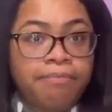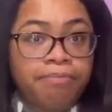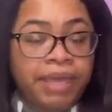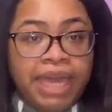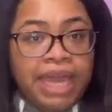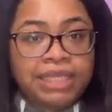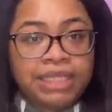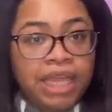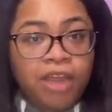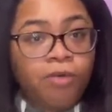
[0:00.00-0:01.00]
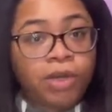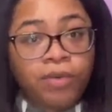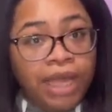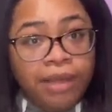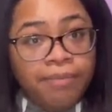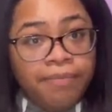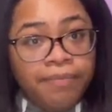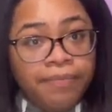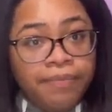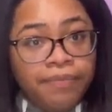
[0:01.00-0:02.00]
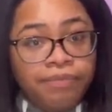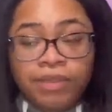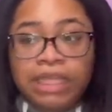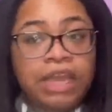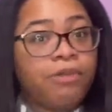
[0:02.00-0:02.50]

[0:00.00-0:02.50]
big-ass scare at 108. Y'all